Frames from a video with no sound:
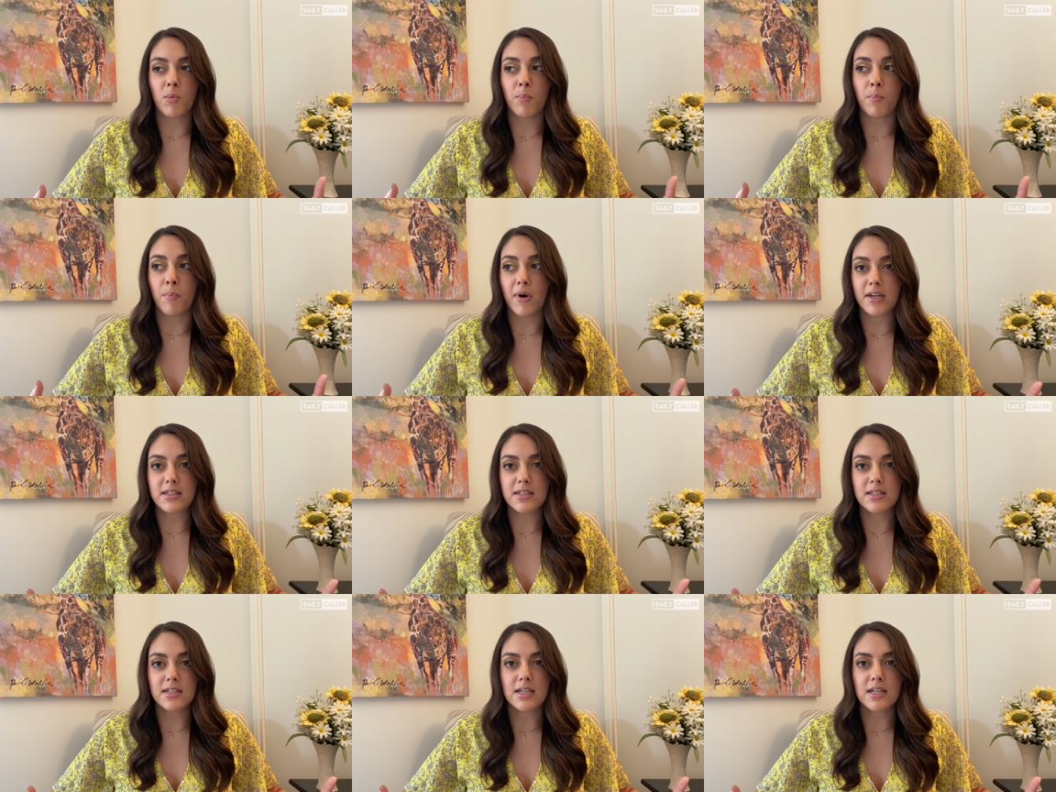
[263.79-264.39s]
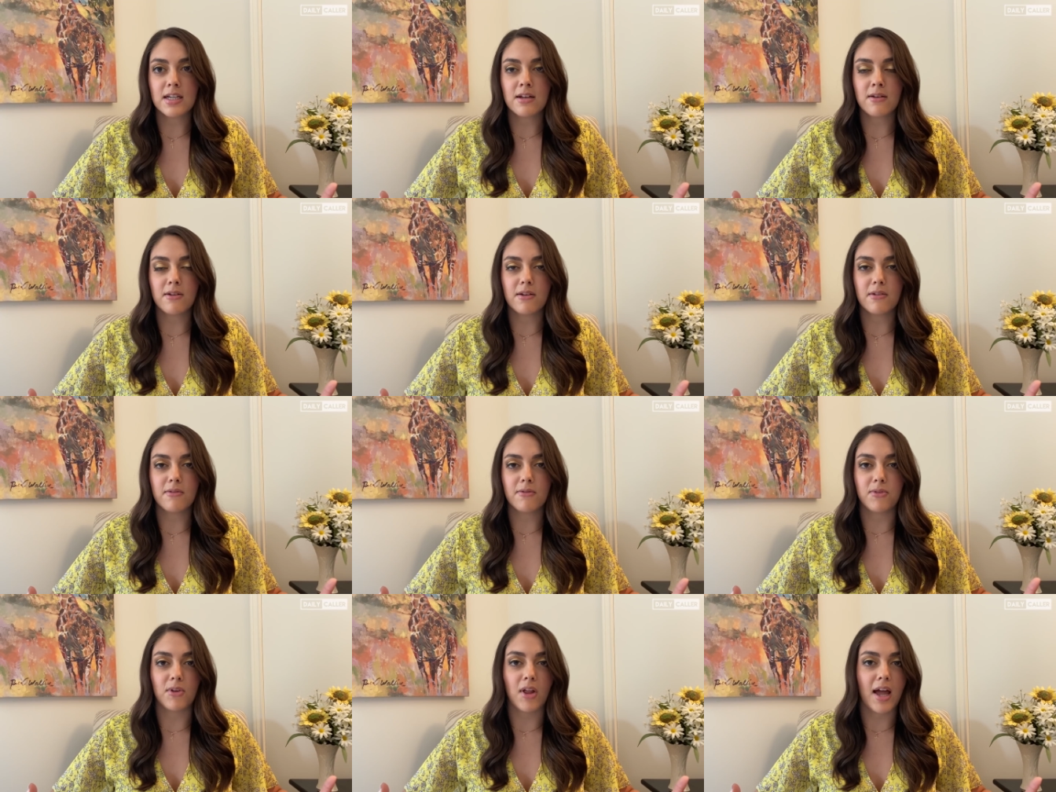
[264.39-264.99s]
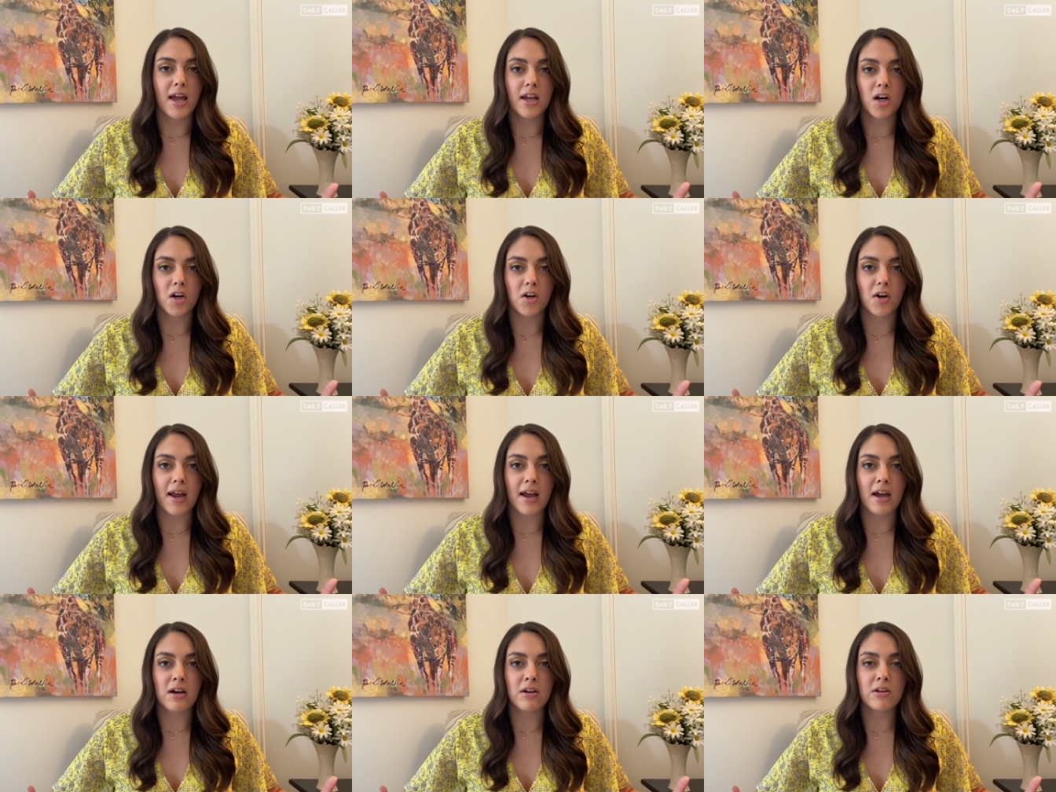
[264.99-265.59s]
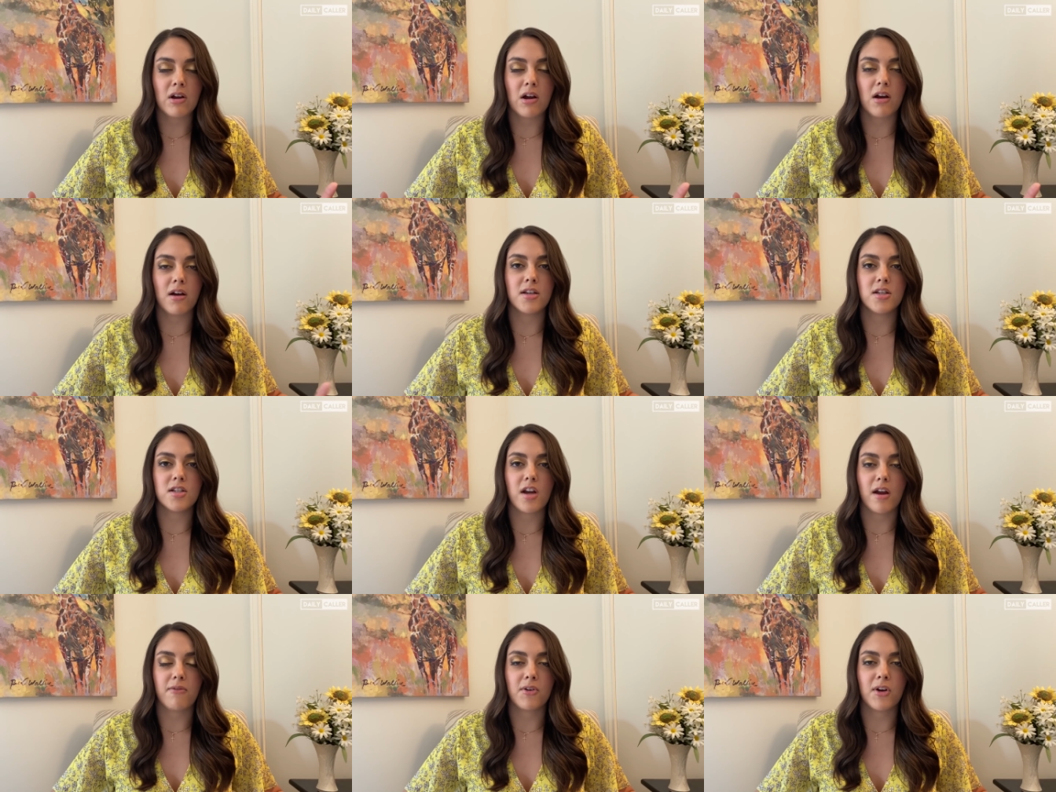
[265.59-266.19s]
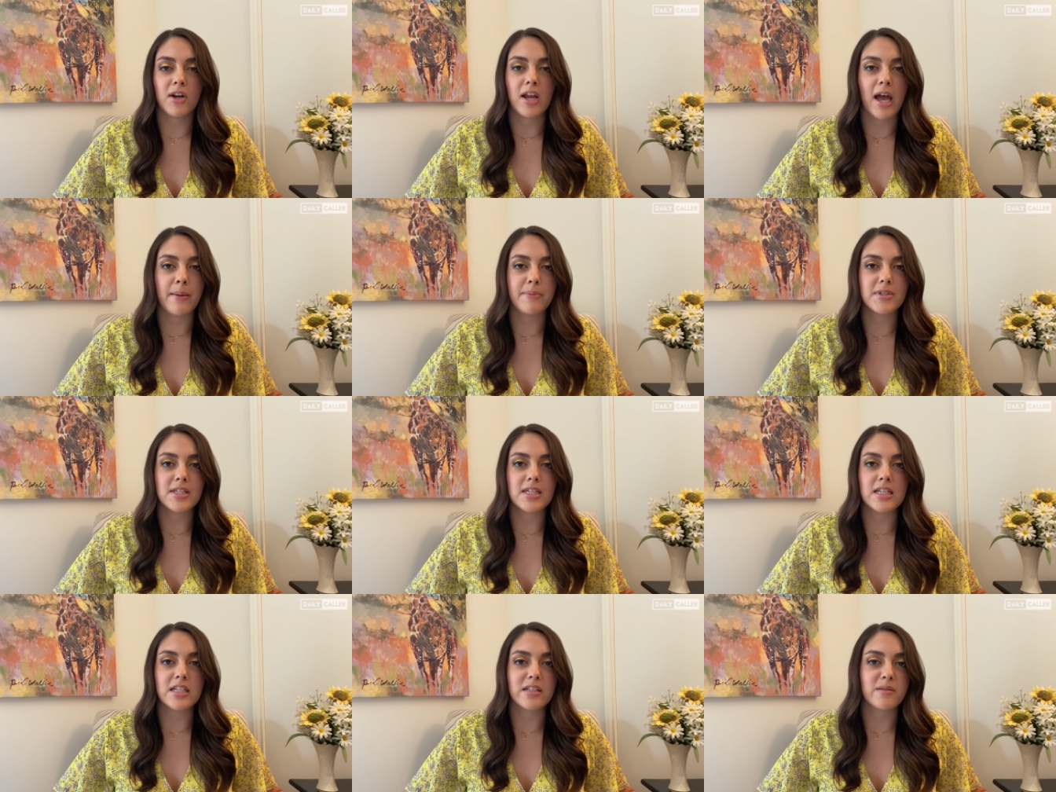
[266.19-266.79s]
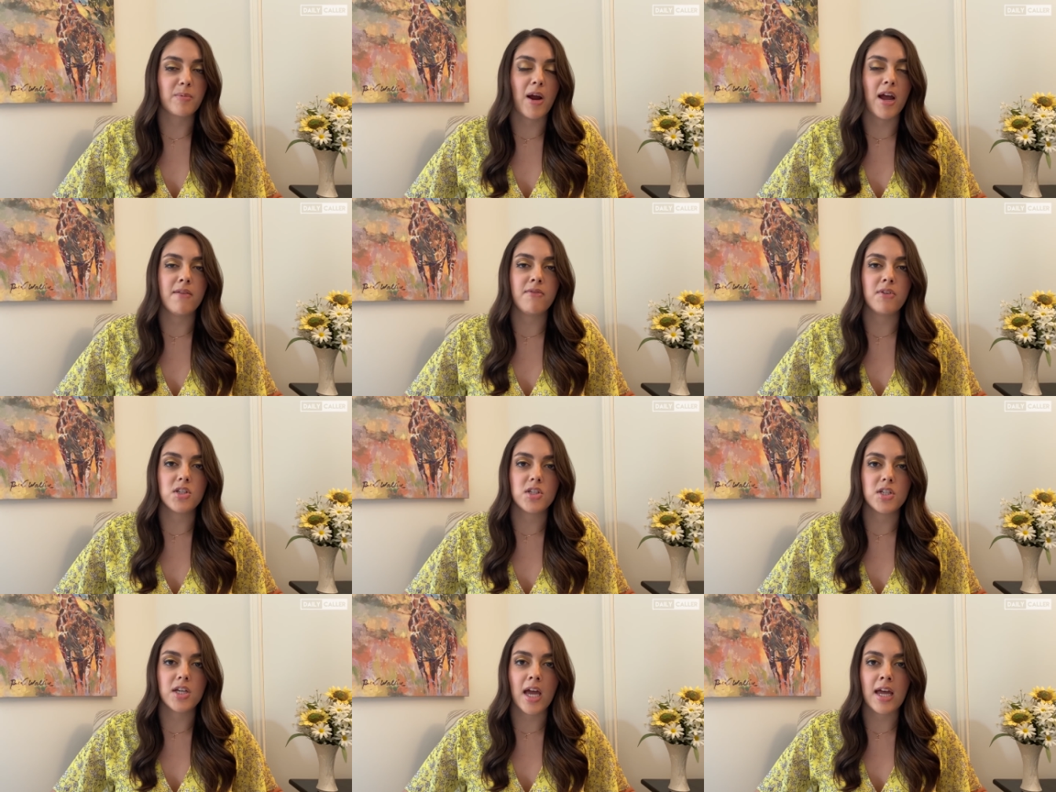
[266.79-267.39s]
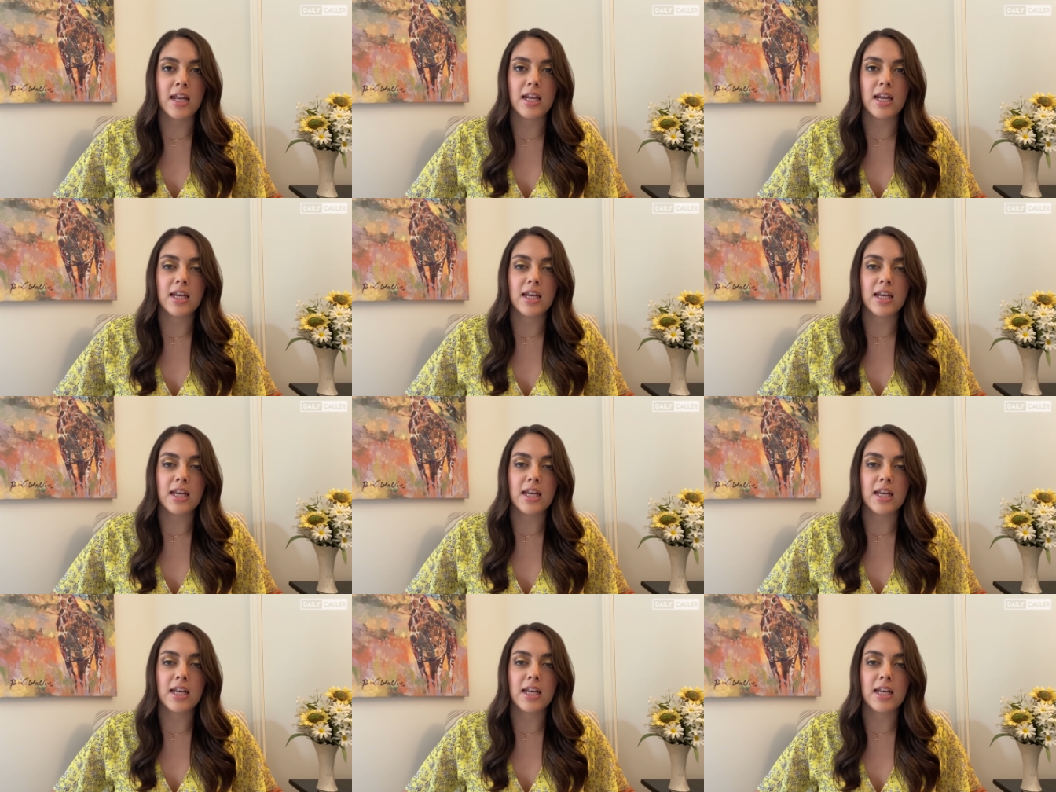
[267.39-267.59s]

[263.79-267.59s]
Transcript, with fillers: busted flying around on Jeffrey Epstein's private jet